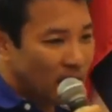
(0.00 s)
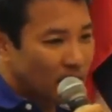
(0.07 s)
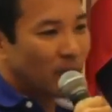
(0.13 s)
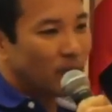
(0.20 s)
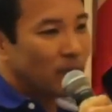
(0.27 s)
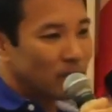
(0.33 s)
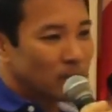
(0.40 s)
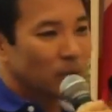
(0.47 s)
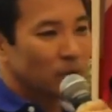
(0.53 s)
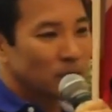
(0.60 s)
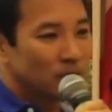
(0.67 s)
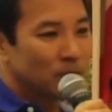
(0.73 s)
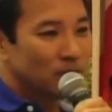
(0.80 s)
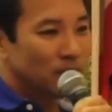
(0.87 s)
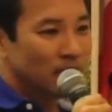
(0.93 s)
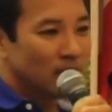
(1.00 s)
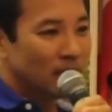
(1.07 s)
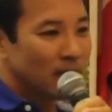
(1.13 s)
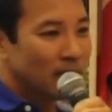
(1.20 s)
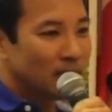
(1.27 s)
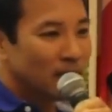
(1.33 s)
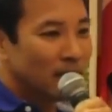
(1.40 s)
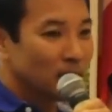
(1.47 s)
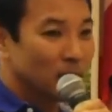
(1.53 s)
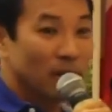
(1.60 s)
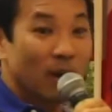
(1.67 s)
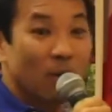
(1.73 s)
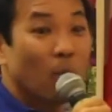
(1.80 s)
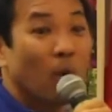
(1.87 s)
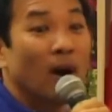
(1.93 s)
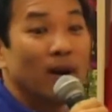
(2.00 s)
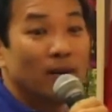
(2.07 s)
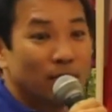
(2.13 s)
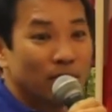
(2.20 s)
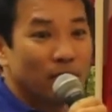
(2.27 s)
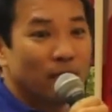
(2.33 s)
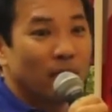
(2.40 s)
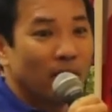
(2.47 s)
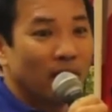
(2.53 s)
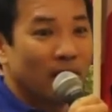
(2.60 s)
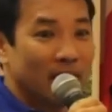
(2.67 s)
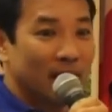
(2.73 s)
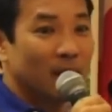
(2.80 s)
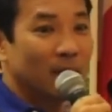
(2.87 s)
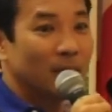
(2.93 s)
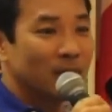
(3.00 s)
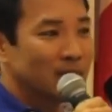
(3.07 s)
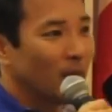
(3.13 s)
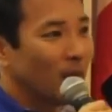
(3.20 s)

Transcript: of a public school student, that's what I want for him,